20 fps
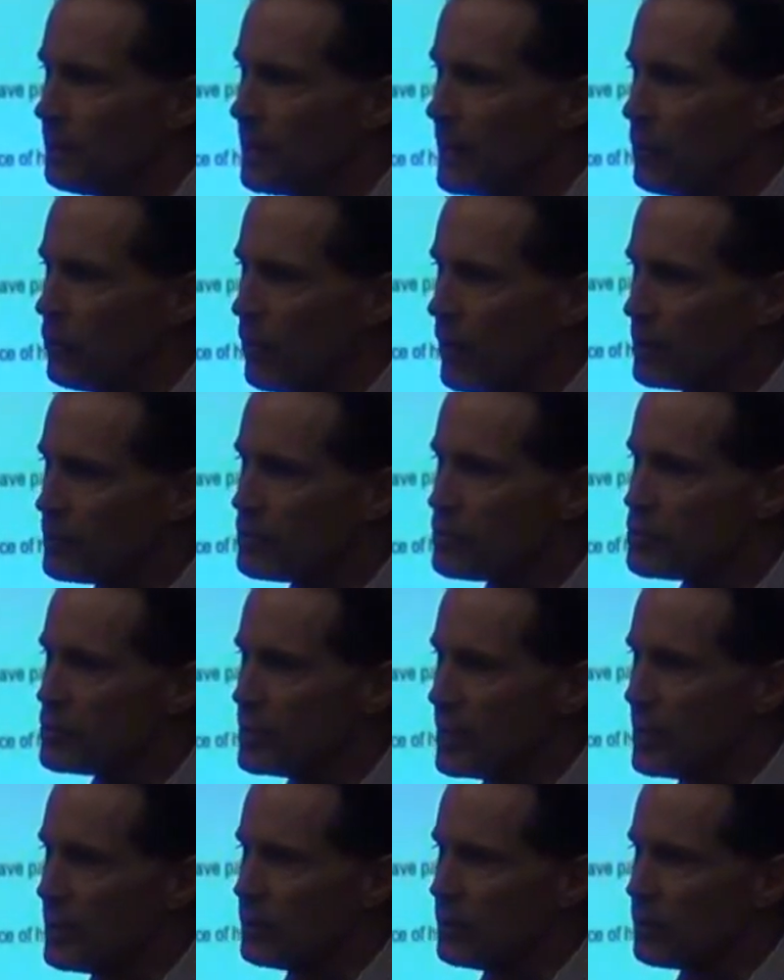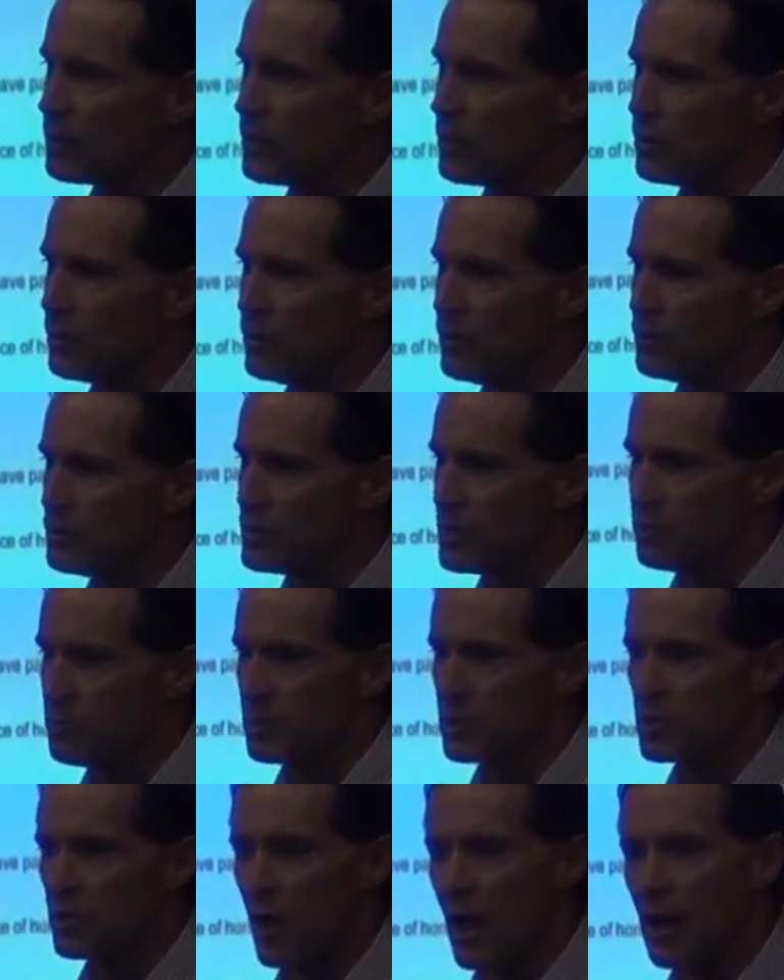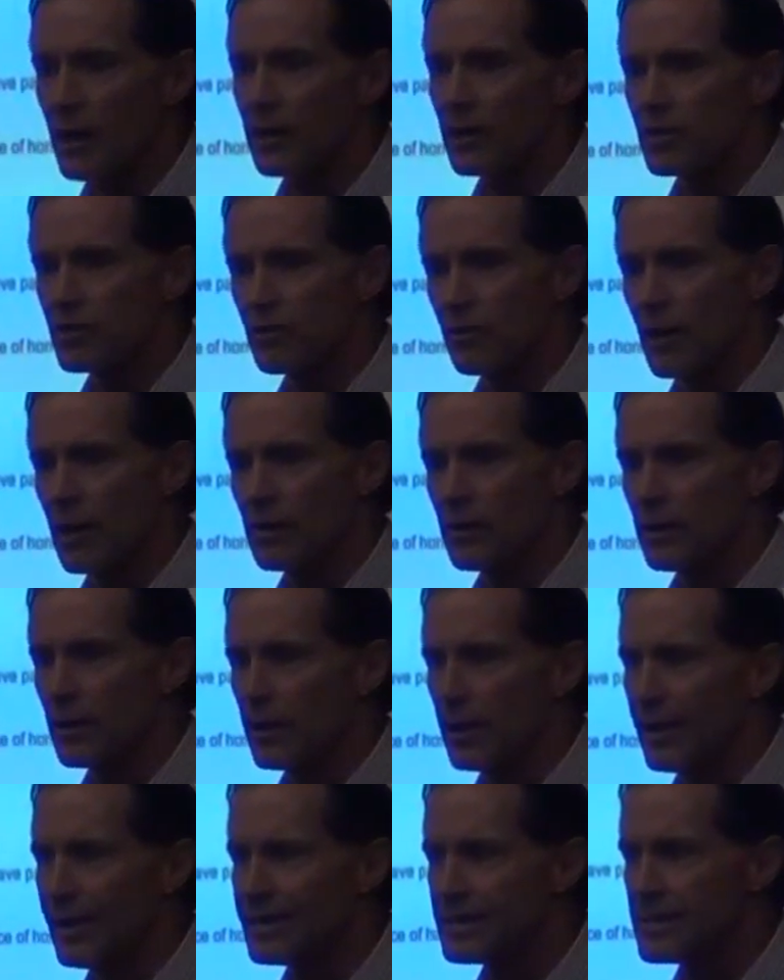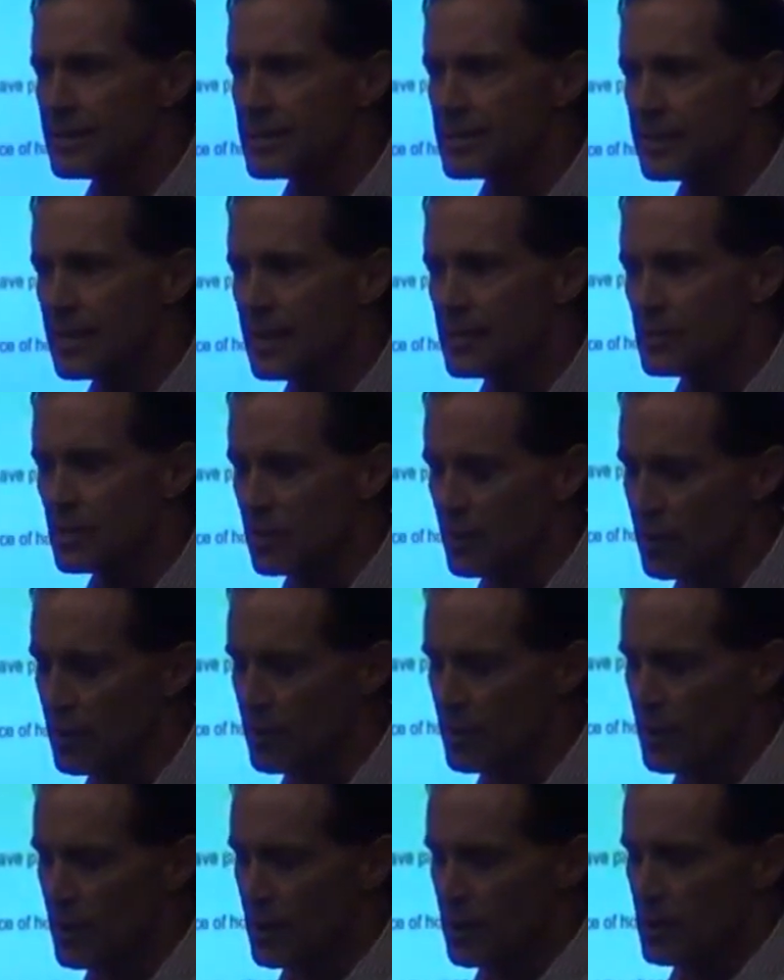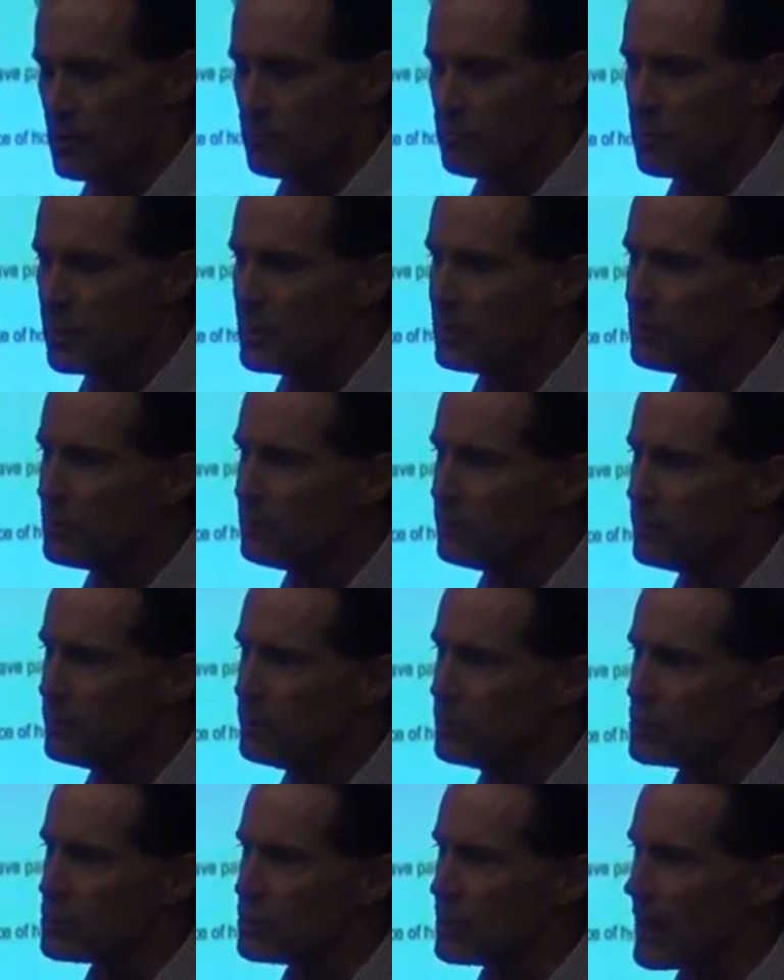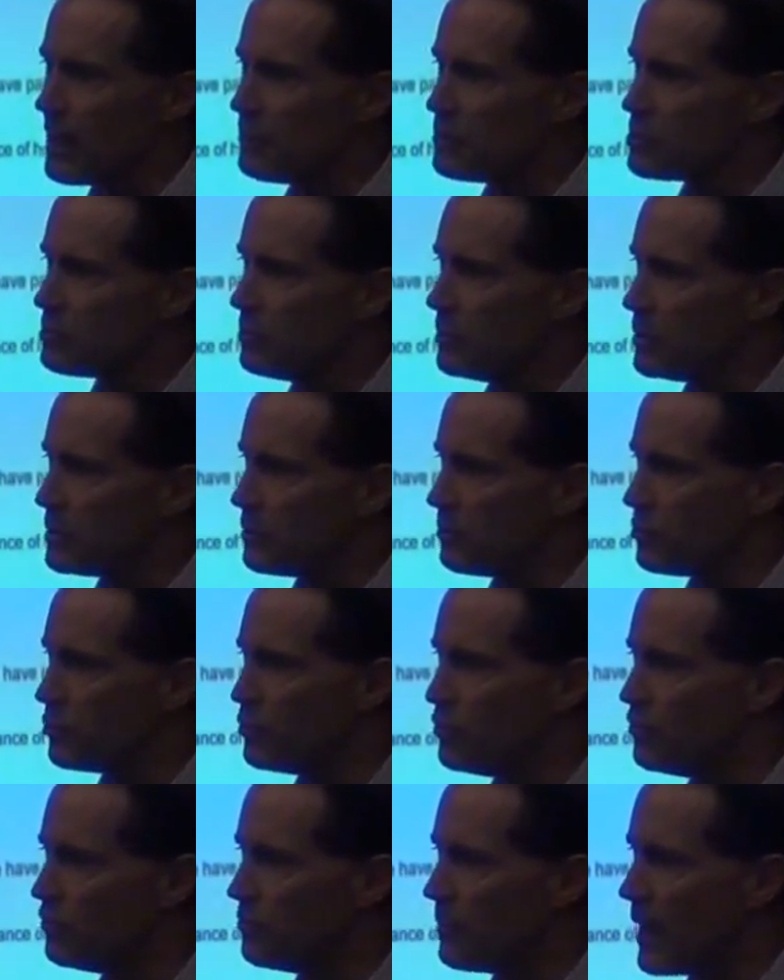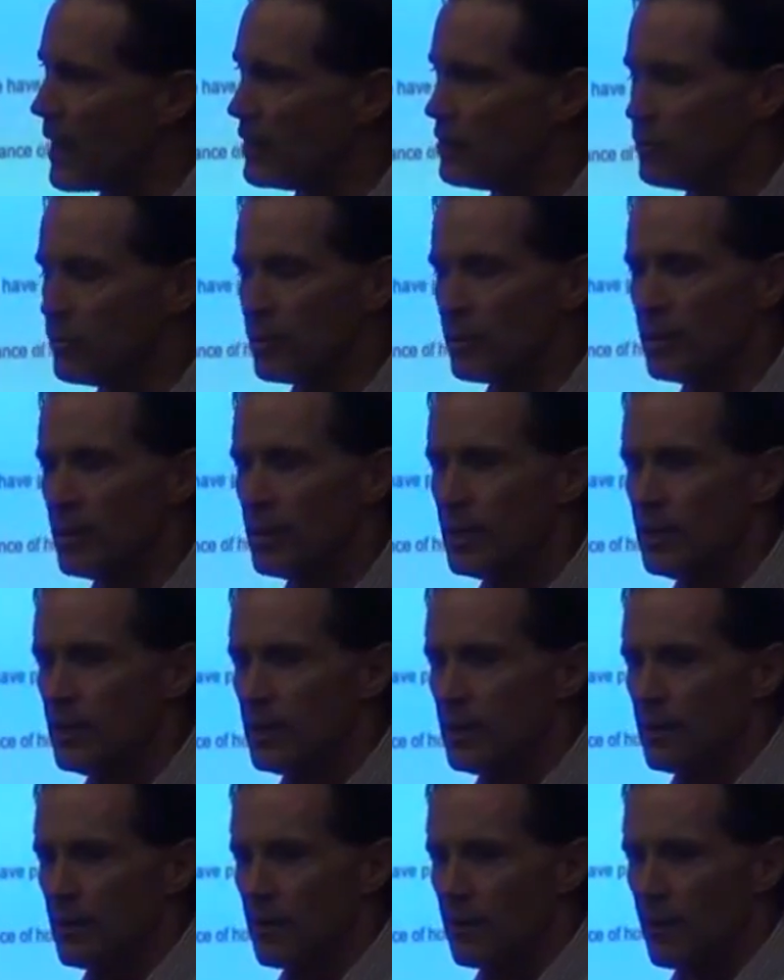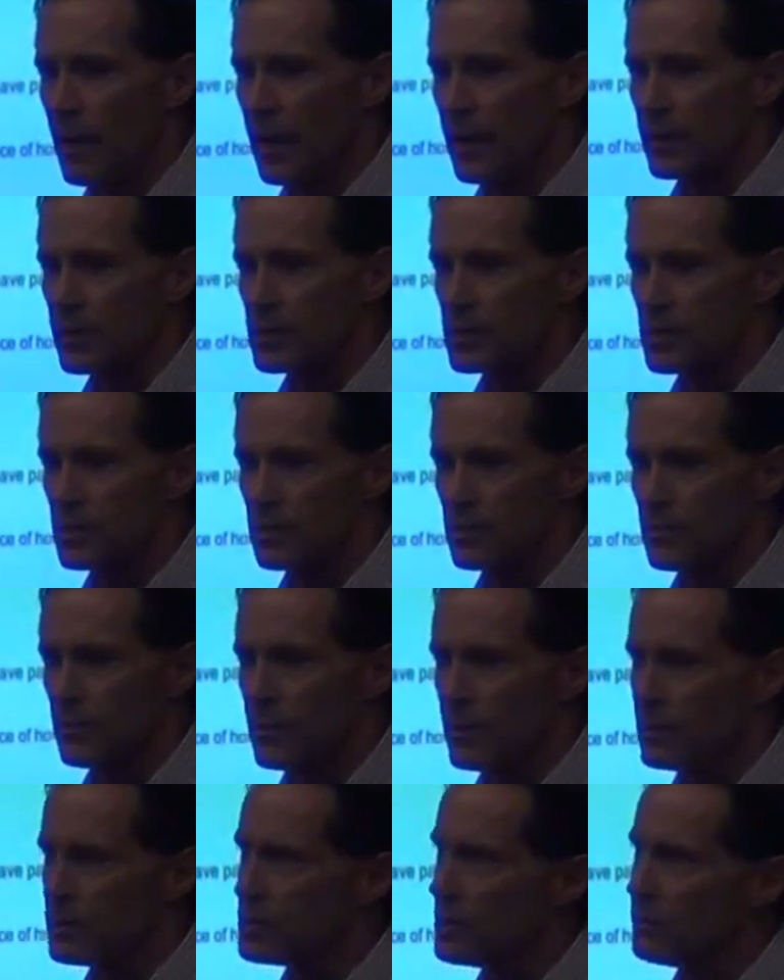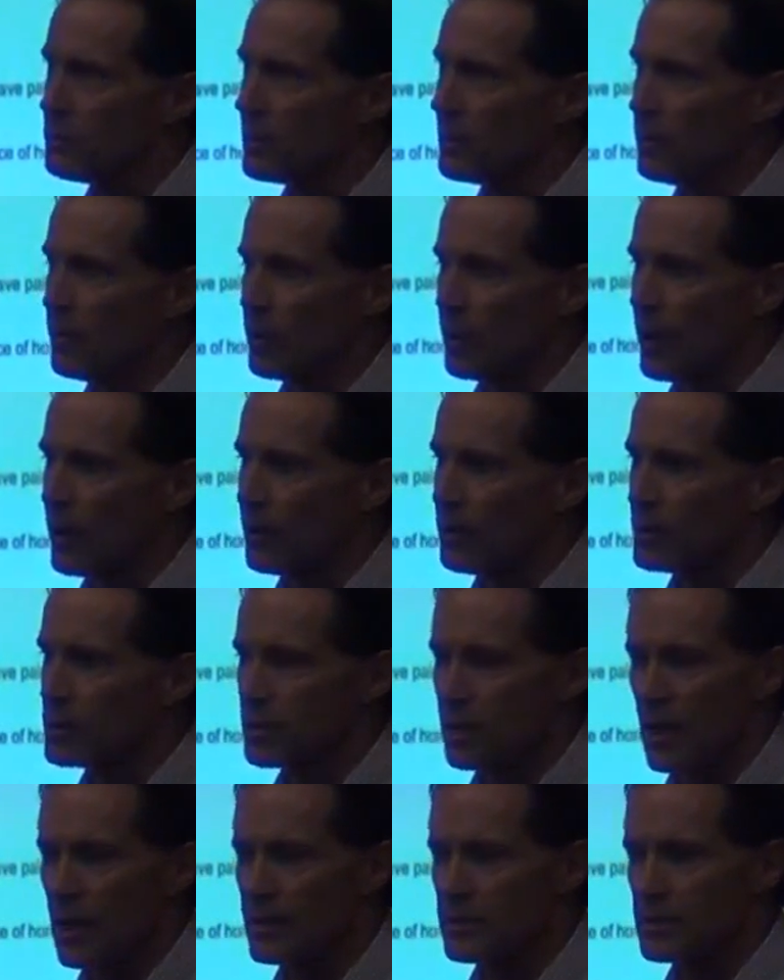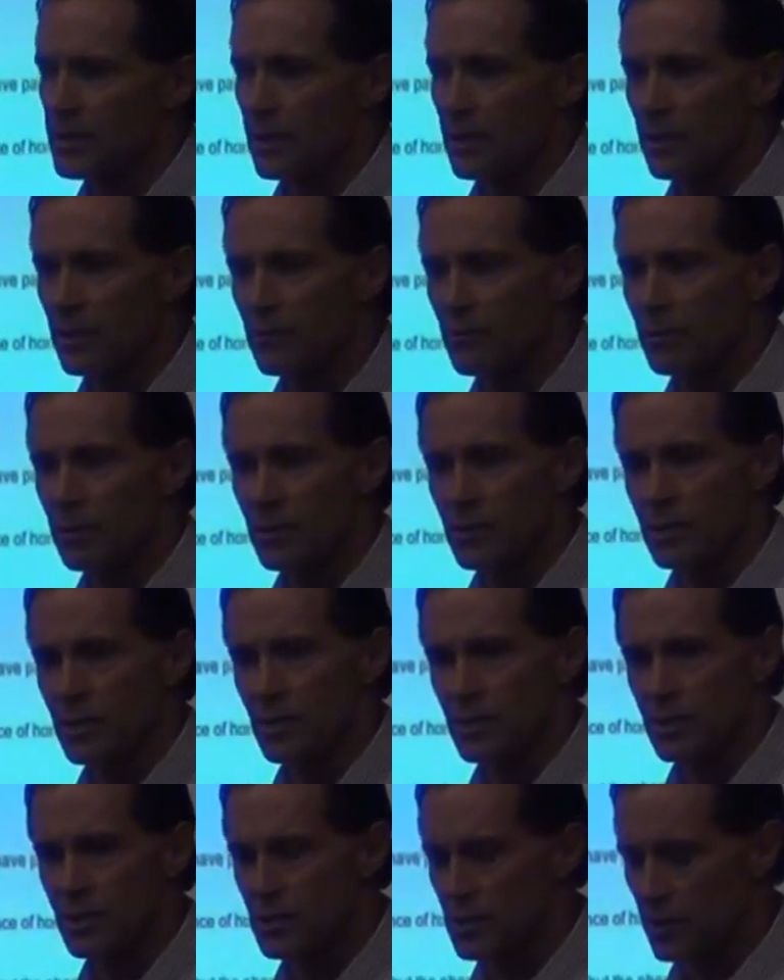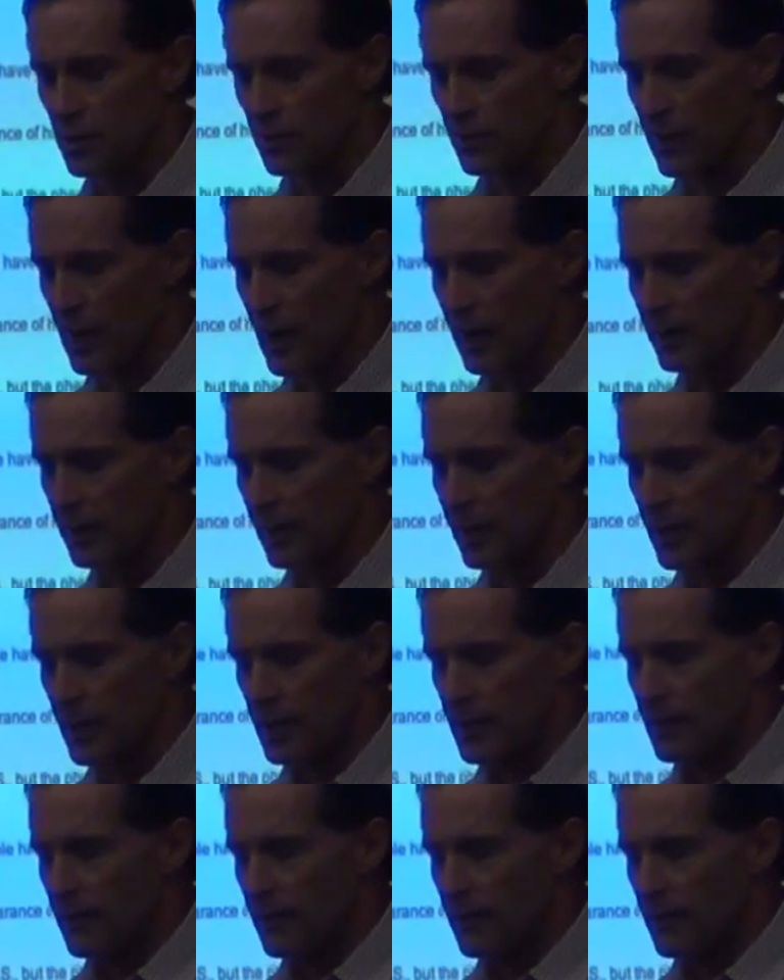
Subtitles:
They want to stay in their cocoons. They've been taught and trained that unless it says in their peer-reviewed, establishment-approved manual that there's something going on in our skies, then it literally doesn't exist in their reality.